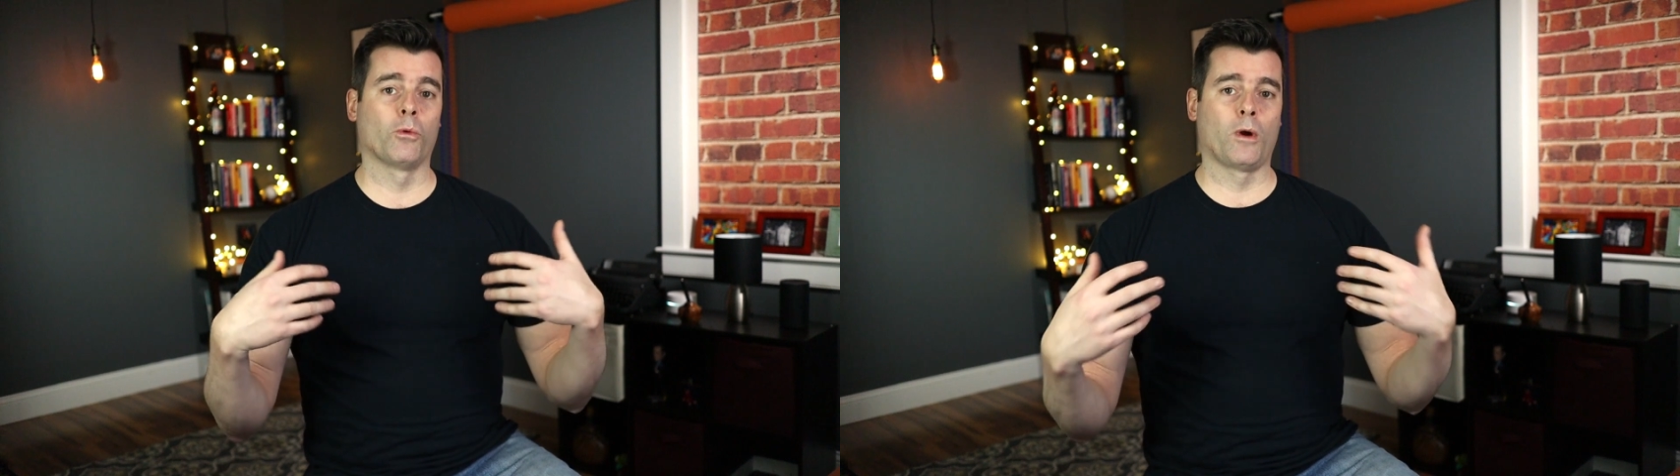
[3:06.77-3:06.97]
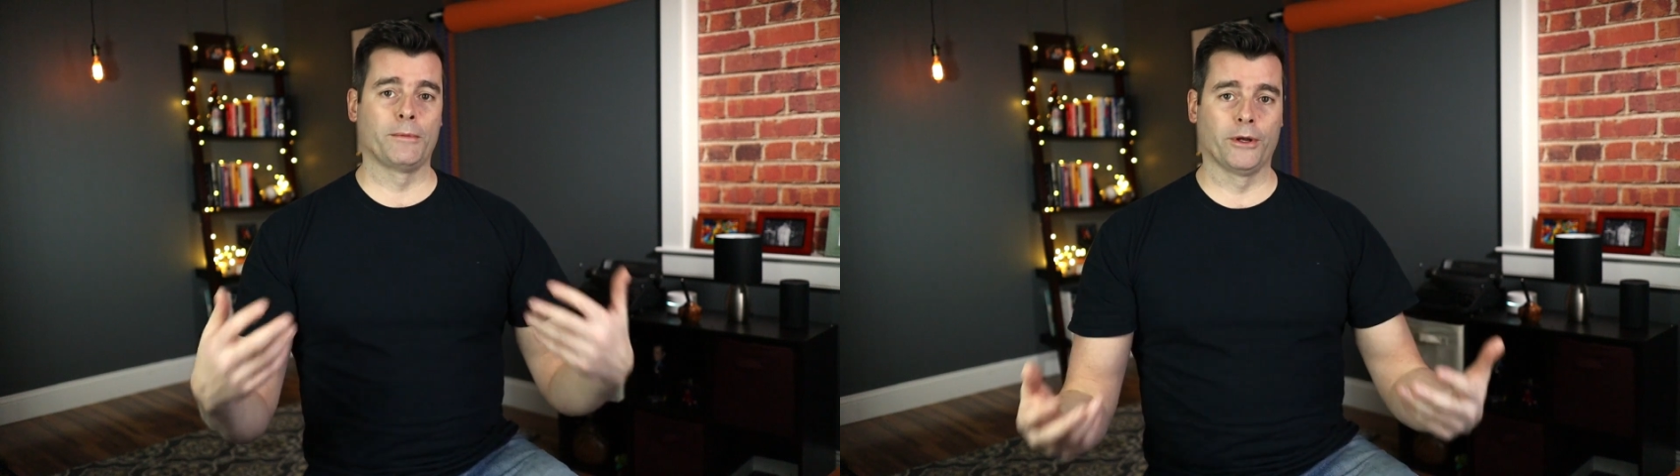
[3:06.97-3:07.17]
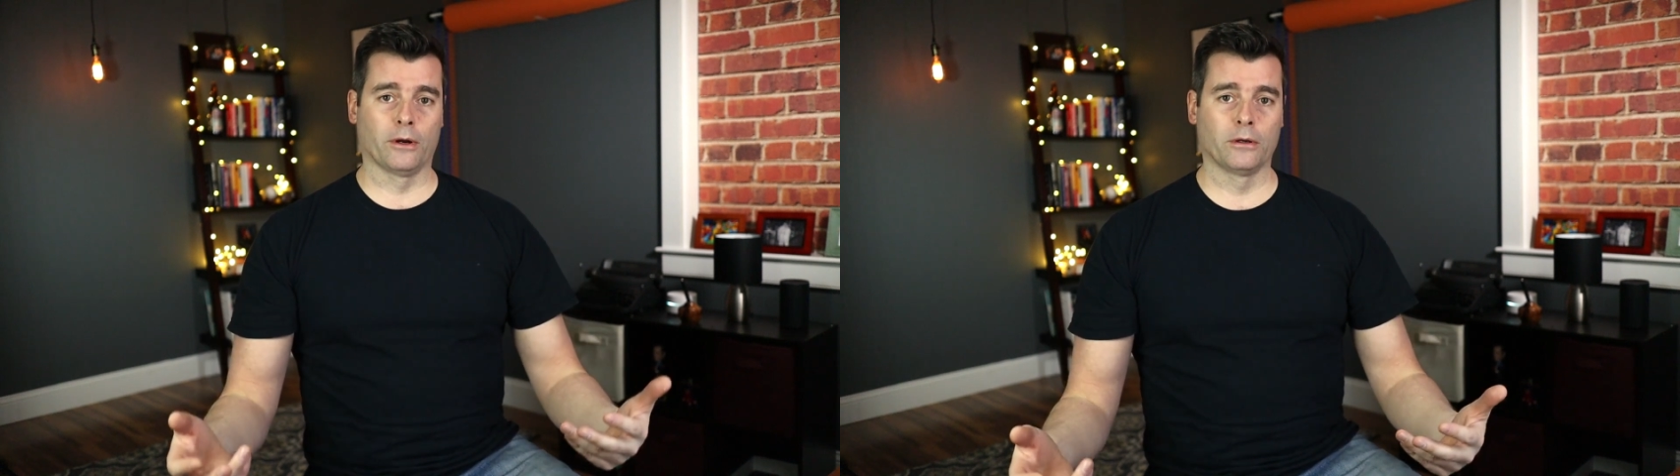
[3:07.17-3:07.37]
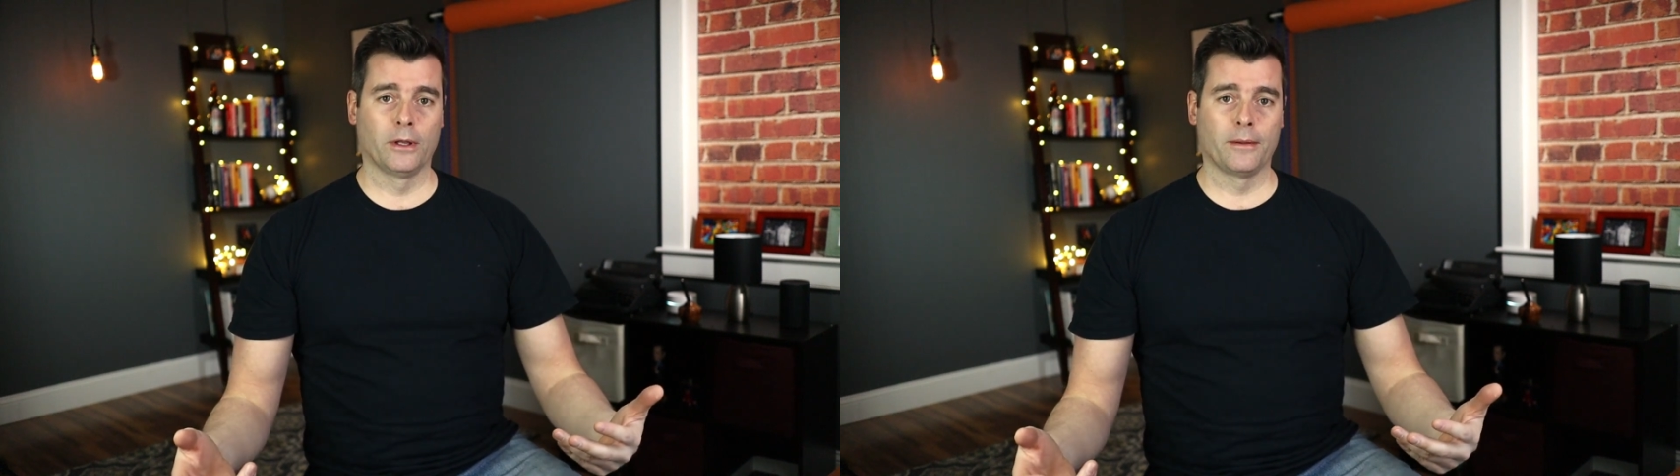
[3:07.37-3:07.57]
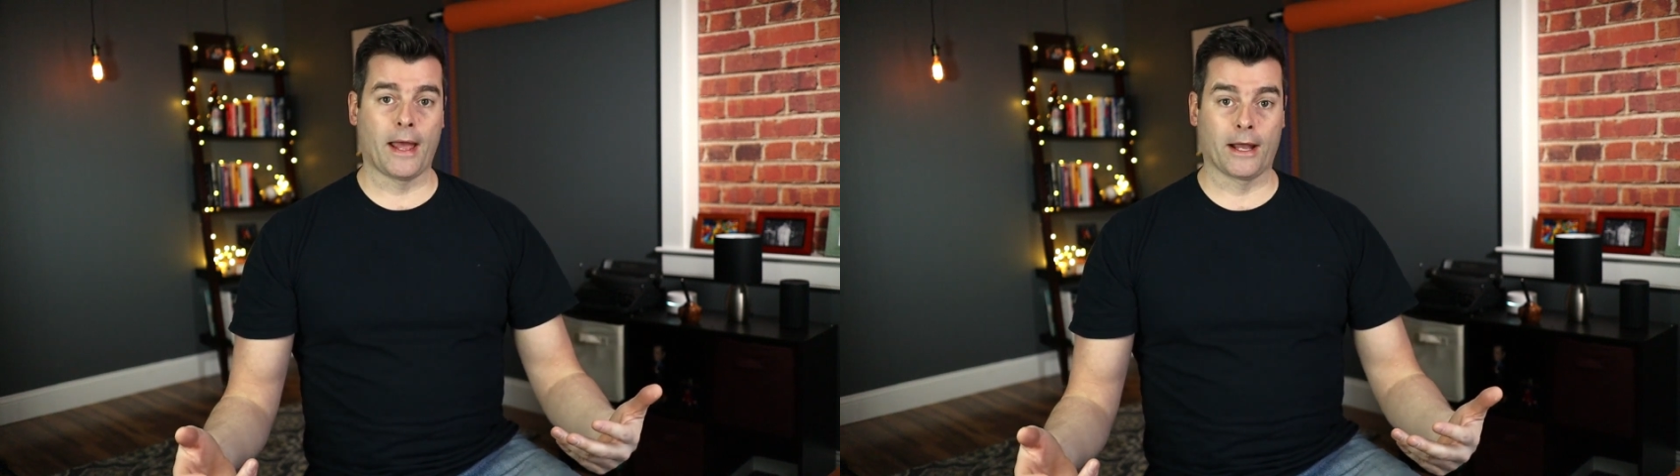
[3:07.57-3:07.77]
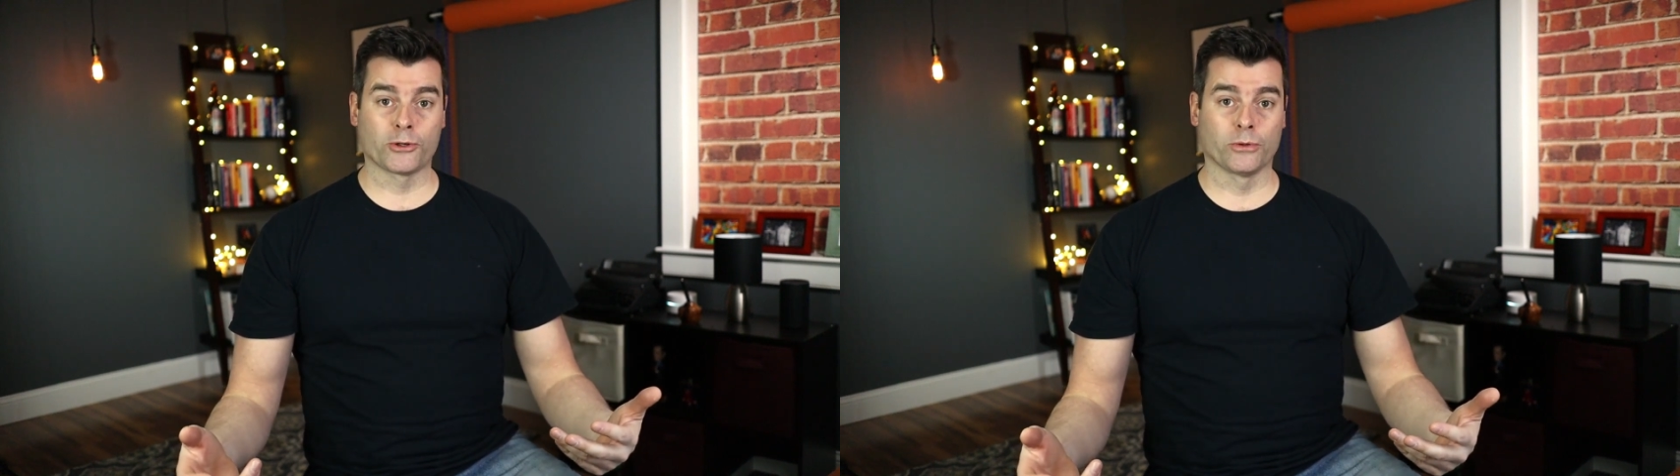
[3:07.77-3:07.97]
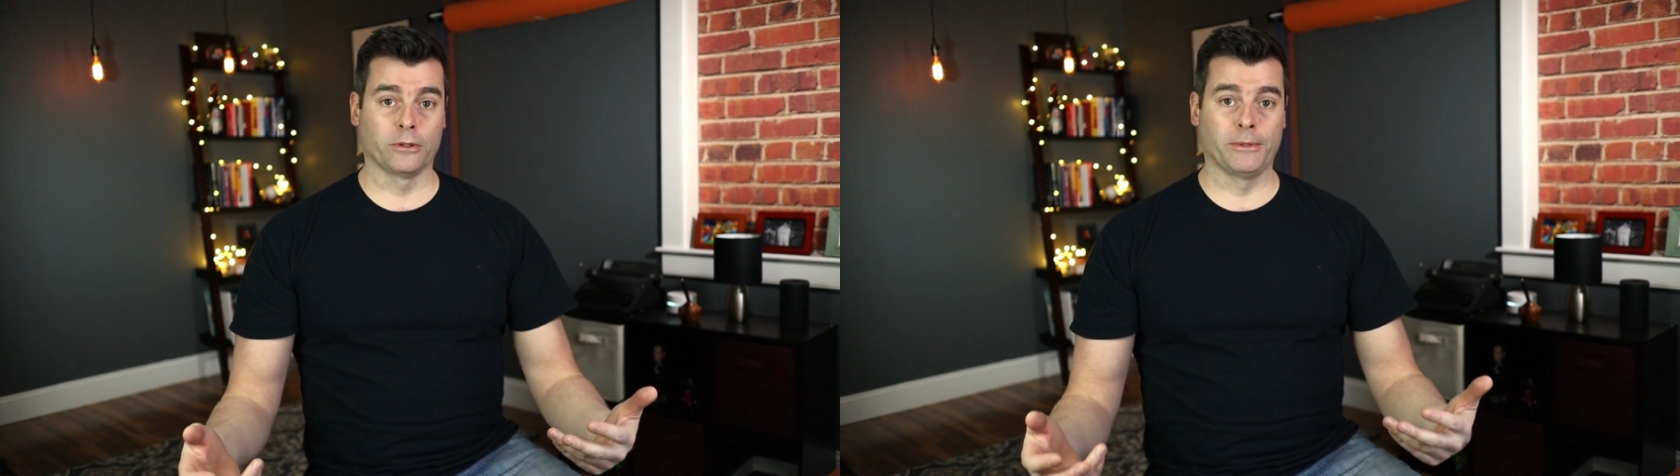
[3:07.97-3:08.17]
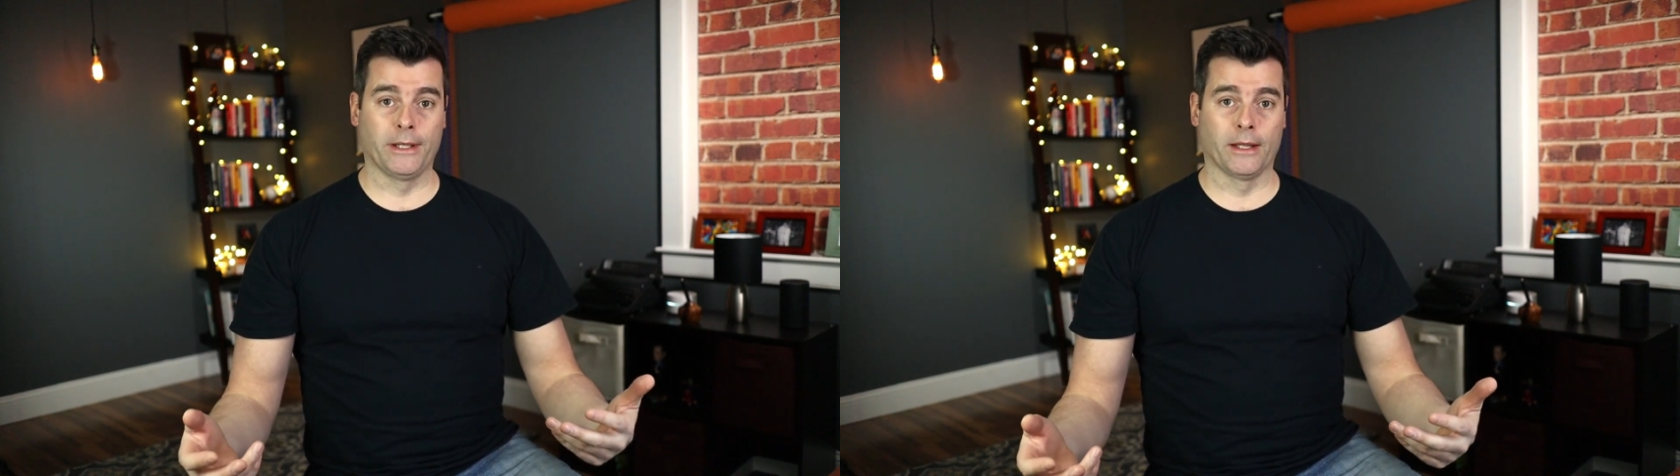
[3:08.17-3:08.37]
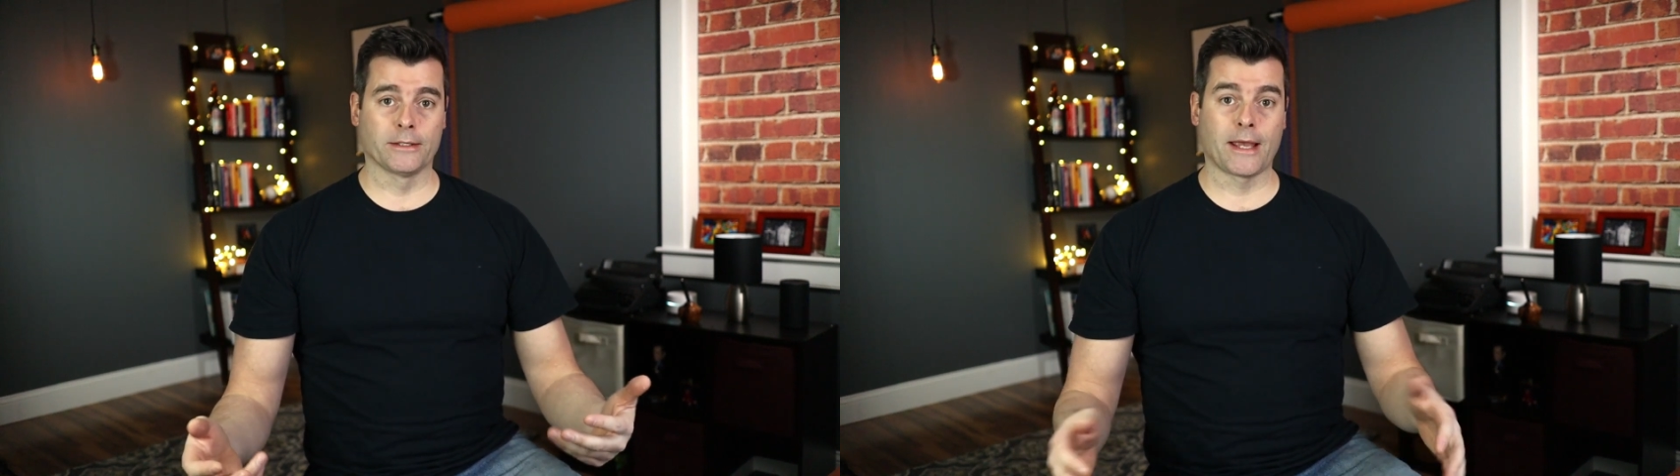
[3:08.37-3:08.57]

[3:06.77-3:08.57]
the webinar actually begins.